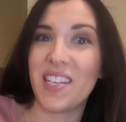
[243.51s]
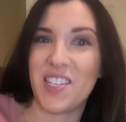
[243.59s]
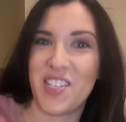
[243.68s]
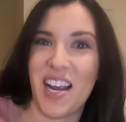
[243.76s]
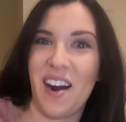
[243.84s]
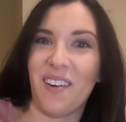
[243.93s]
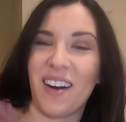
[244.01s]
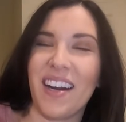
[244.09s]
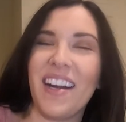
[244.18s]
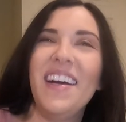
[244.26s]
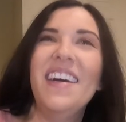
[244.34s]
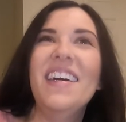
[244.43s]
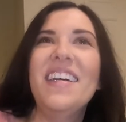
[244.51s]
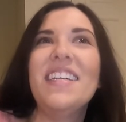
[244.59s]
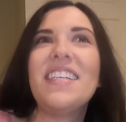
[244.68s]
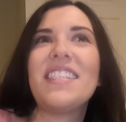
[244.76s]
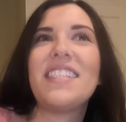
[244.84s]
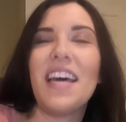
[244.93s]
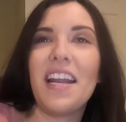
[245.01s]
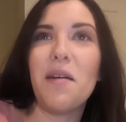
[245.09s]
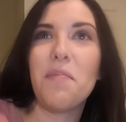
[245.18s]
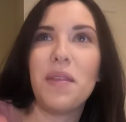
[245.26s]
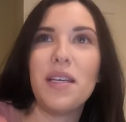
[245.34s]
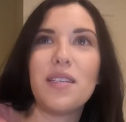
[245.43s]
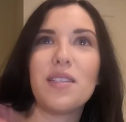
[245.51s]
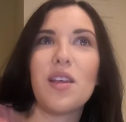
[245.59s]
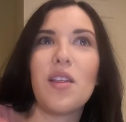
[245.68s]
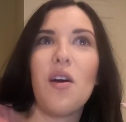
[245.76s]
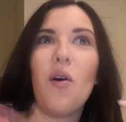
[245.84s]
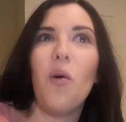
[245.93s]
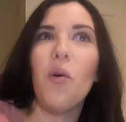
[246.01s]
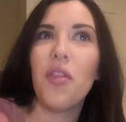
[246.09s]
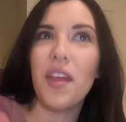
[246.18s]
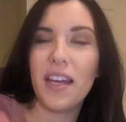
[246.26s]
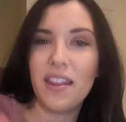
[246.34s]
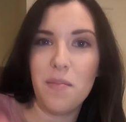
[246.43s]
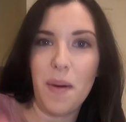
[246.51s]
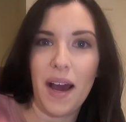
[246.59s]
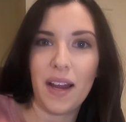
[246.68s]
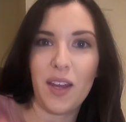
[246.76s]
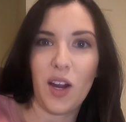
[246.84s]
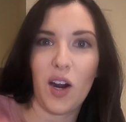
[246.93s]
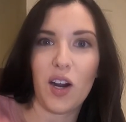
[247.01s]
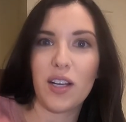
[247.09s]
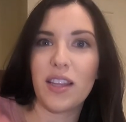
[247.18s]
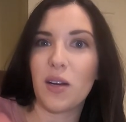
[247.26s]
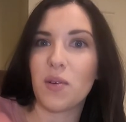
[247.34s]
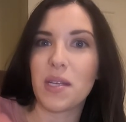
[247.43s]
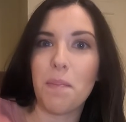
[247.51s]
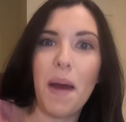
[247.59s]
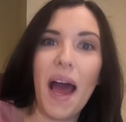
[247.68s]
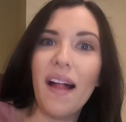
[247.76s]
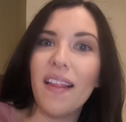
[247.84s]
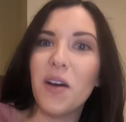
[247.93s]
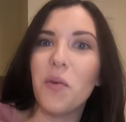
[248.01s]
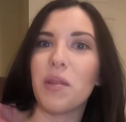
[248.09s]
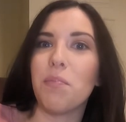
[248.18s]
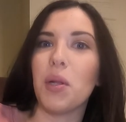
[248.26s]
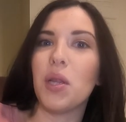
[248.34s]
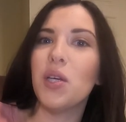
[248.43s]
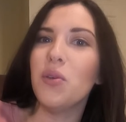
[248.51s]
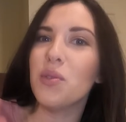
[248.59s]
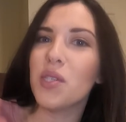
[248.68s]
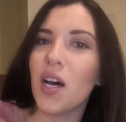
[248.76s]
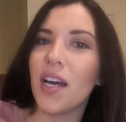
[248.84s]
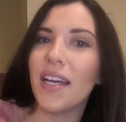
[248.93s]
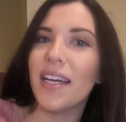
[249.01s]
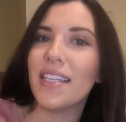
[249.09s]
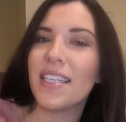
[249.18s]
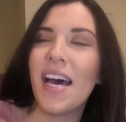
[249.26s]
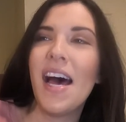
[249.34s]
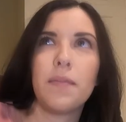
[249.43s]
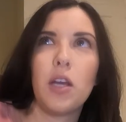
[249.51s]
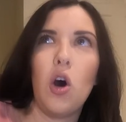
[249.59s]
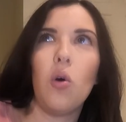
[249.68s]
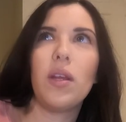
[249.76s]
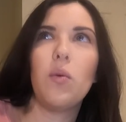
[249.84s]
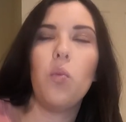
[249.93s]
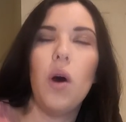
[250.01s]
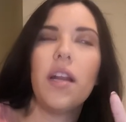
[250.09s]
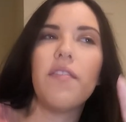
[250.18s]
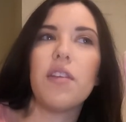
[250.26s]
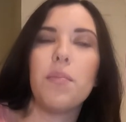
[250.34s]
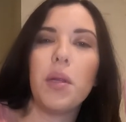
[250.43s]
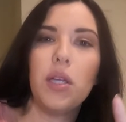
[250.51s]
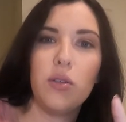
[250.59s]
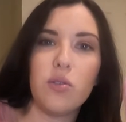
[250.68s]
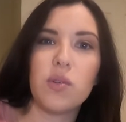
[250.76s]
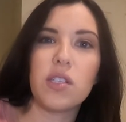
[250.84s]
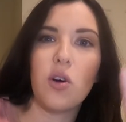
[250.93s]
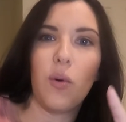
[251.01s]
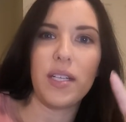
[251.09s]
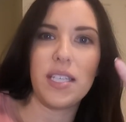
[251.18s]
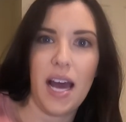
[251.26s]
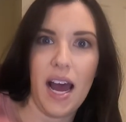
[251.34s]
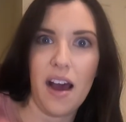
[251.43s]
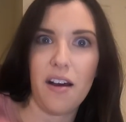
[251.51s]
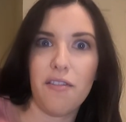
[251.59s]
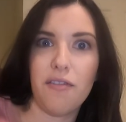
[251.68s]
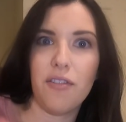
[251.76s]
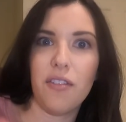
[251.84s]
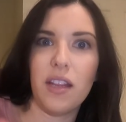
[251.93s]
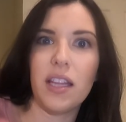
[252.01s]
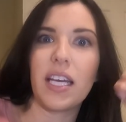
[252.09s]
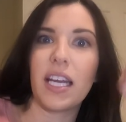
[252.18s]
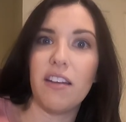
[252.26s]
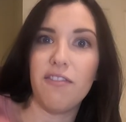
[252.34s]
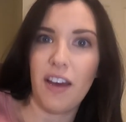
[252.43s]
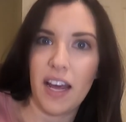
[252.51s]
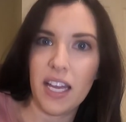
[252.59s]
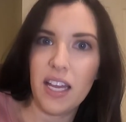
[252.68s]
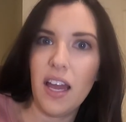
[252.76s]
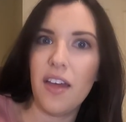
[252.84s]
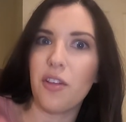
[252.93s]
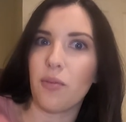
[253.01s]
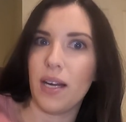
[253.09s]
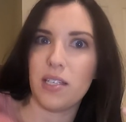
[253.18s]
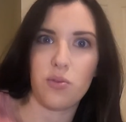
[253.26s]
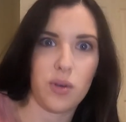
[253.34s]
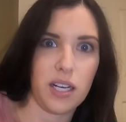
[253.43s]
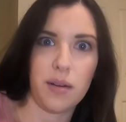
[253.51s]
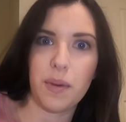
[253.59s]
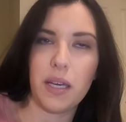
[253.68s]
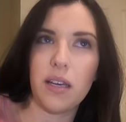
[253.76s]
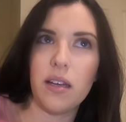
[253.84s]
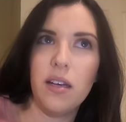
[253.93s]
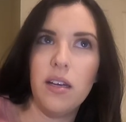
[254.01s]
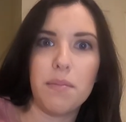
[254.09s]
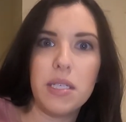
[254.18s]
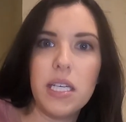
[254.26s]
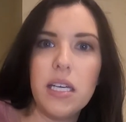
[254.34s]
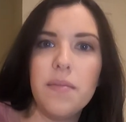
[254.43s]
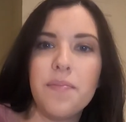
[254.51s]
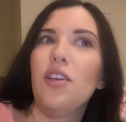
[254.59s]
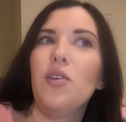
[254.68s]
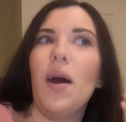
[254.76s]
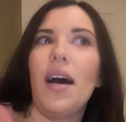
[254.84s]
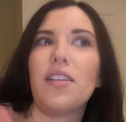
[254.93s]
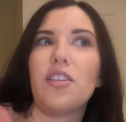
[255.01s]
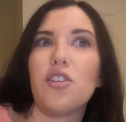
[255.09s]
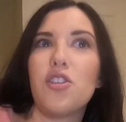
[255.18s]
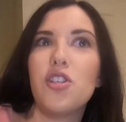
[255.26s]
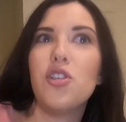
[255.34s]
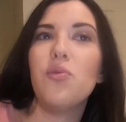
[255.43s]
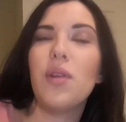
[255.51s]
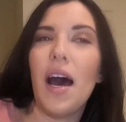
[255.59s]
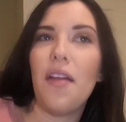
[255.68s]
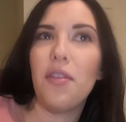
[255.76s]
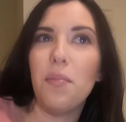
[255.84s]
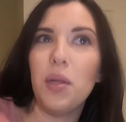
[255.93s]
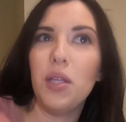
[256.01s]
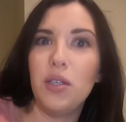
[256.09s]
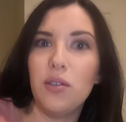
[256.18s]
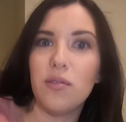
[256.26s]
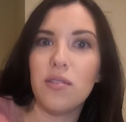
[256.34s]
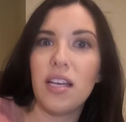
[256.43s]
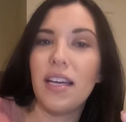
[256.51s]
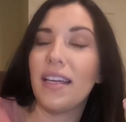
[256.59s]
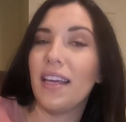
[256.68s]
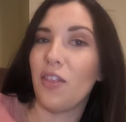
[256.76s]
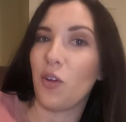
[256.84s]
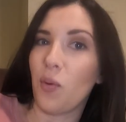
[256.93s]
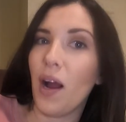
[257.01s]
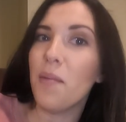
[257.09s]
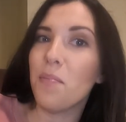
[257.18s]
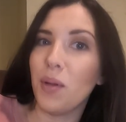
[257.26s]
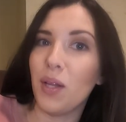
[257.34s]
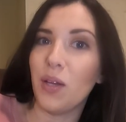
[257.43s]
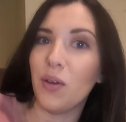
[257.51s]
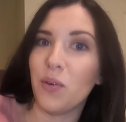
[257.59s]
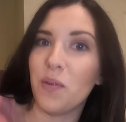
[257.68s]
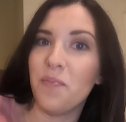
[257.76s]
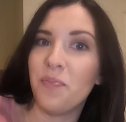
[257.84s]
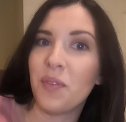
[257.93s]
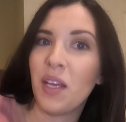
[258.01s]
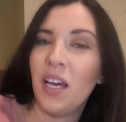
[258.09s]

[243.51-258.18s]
the shower, set up this whole thing in the backyard. There was a pallet with balloons on it. Only one of the balloons was going to have the confetti and the rest were going to be empty. You had to shoot at the balloons, get the right balloon,